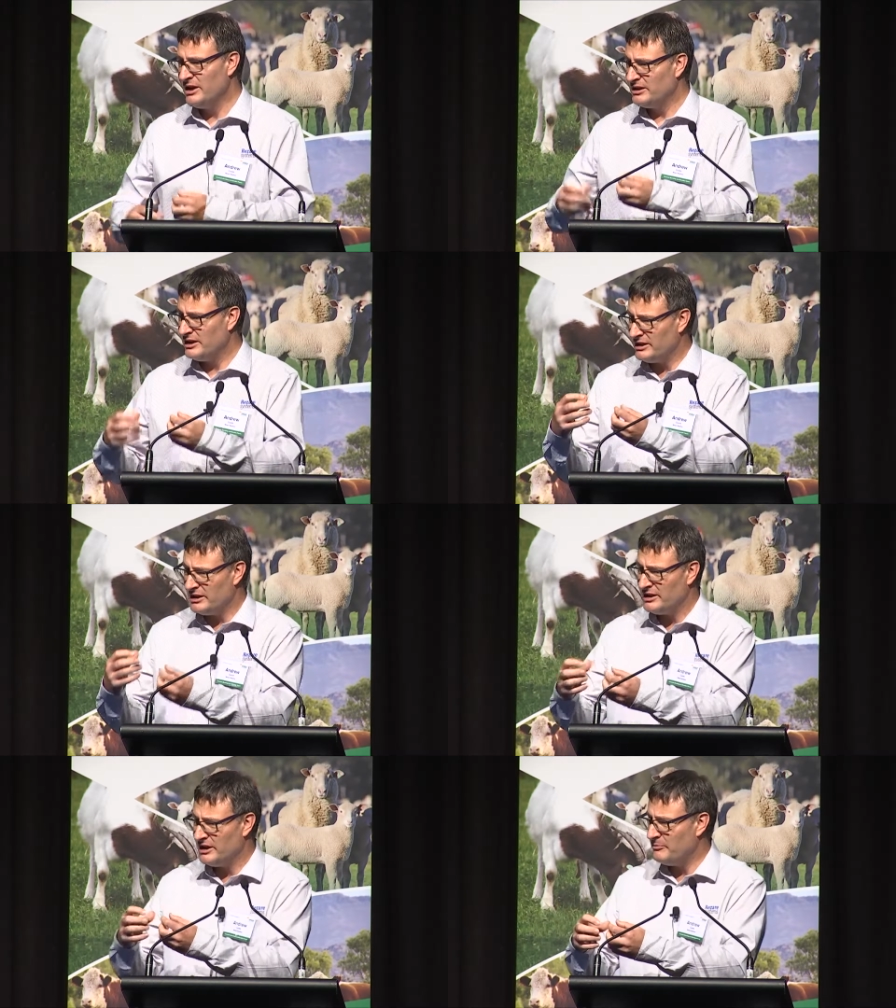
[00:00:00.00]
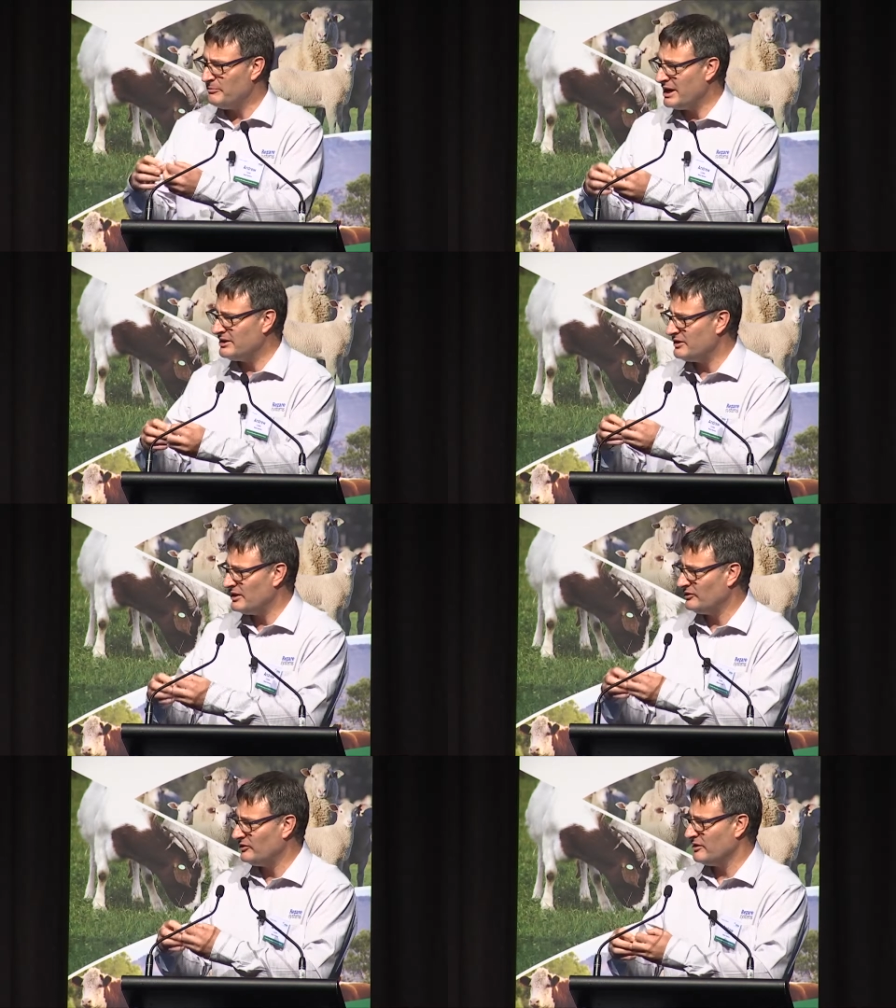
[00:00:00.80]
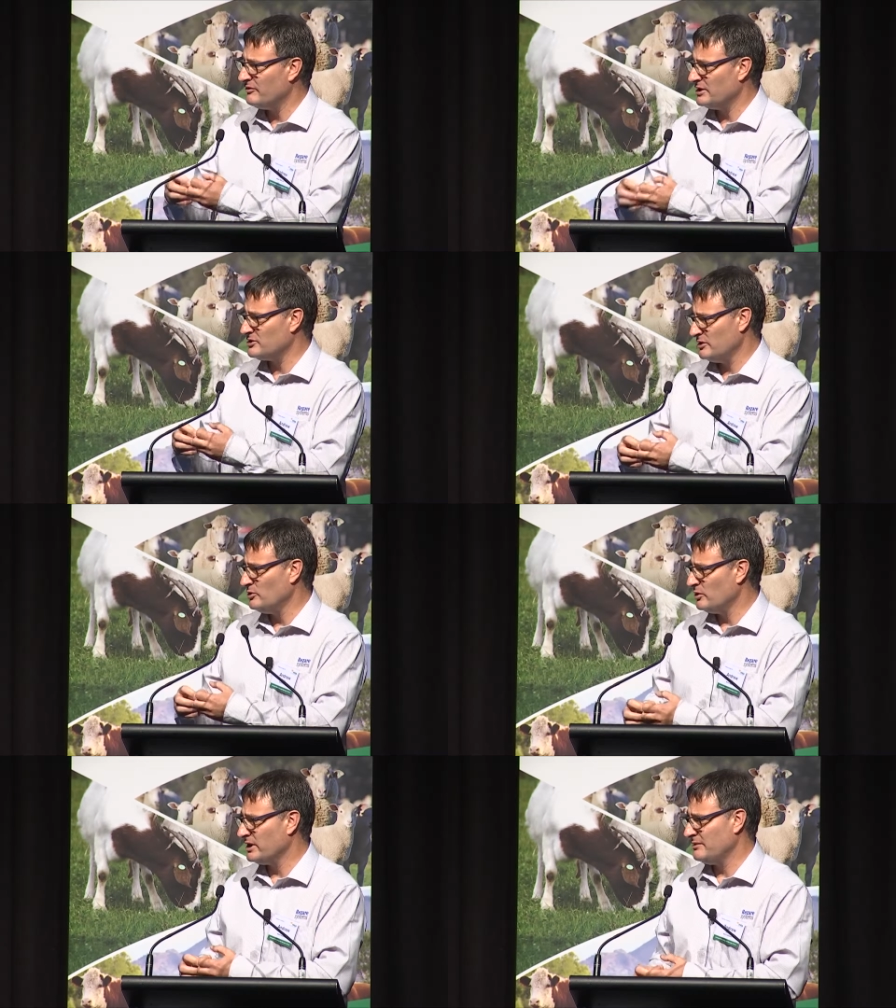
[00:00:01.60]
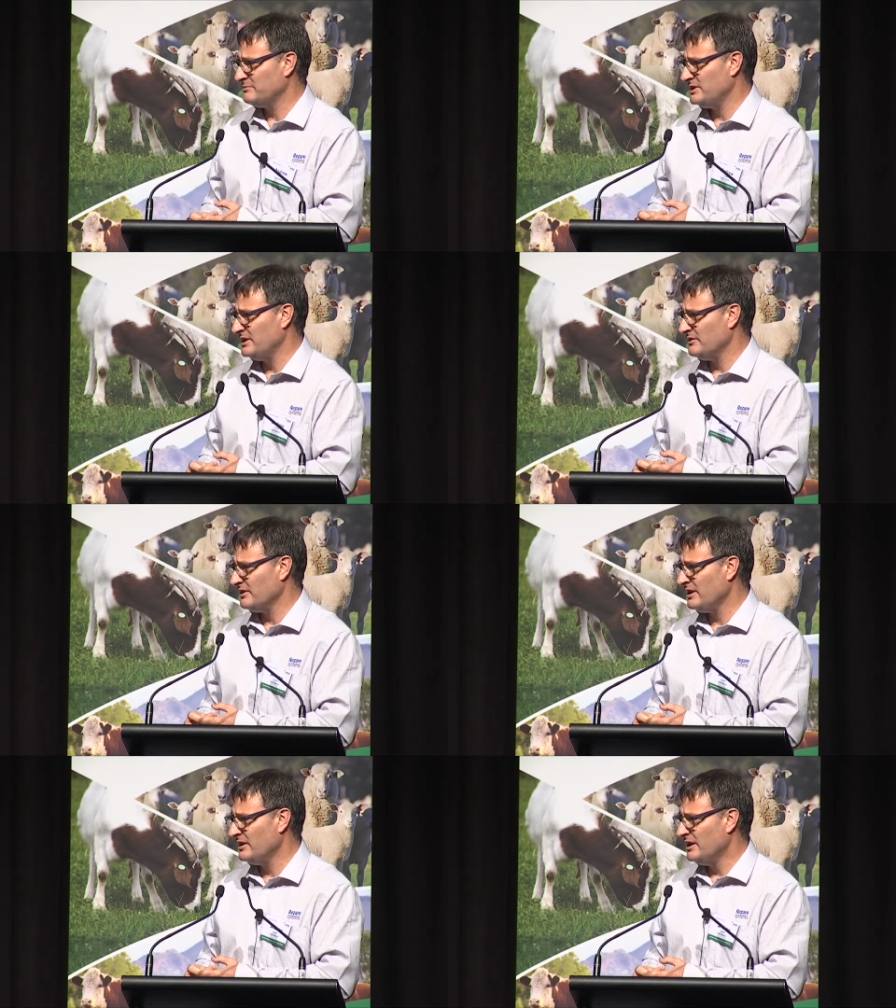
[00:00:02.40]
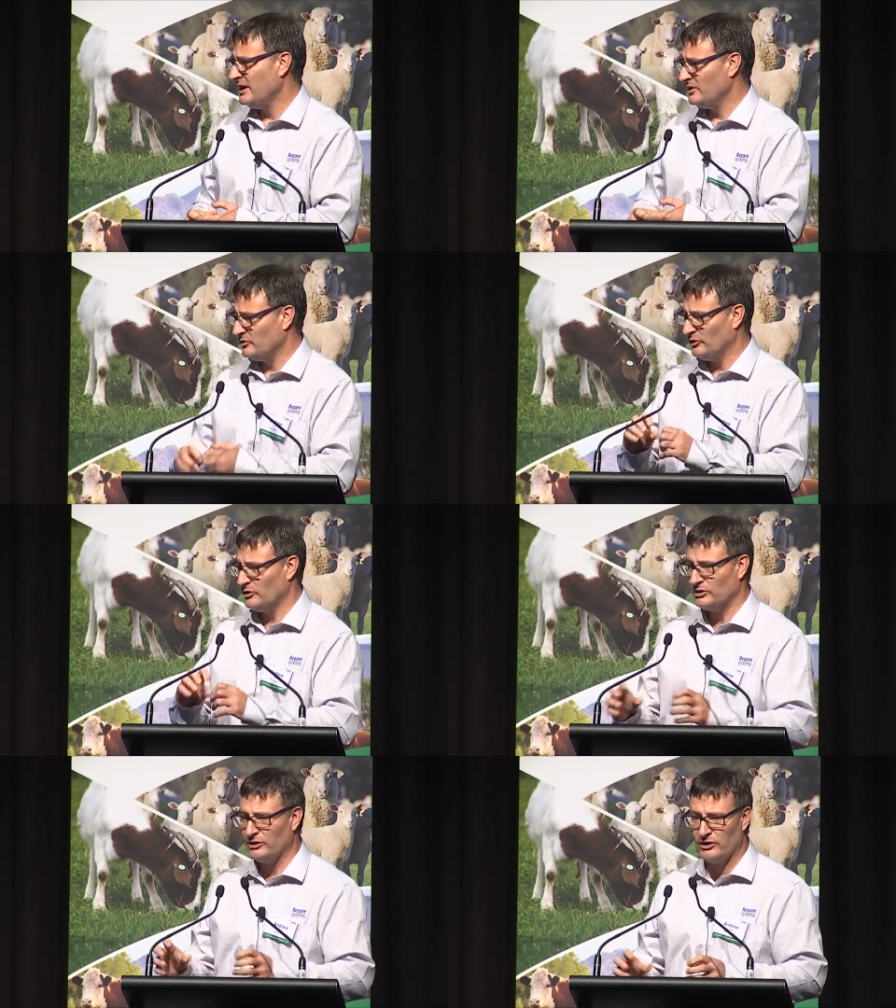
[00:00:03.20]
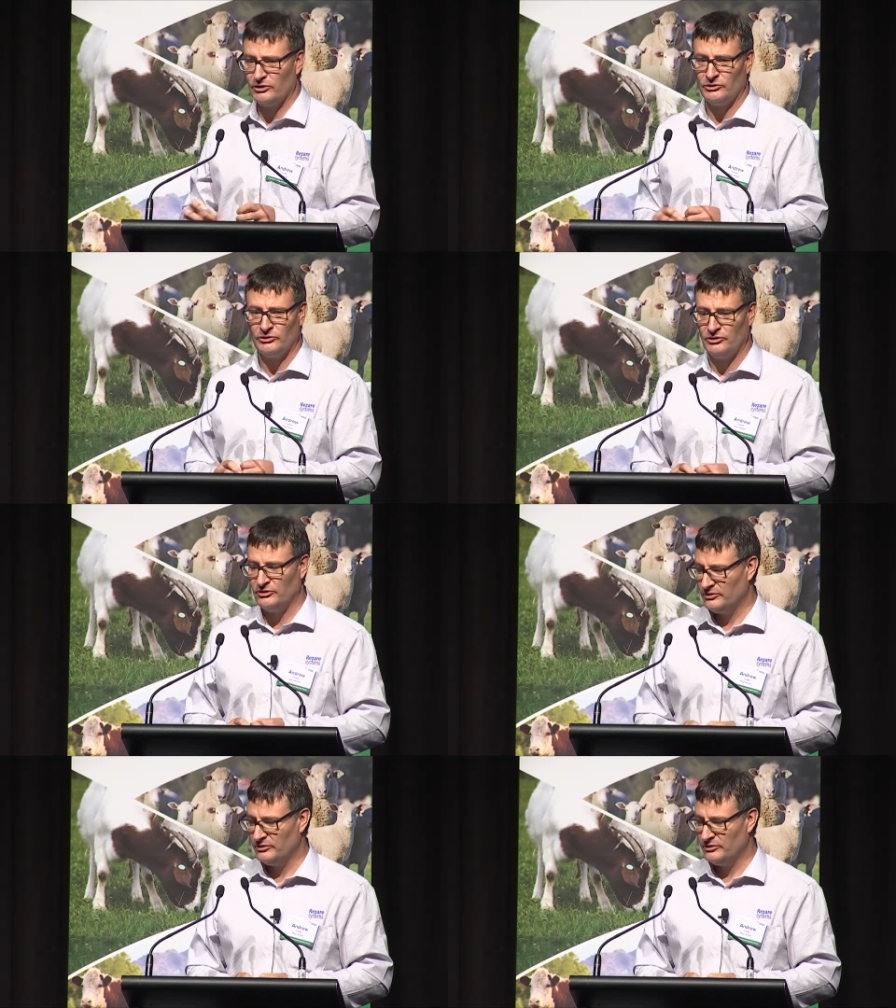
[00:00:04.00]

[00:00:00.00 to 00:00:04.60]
can, can make that stuff actually hook up together, and it's not closed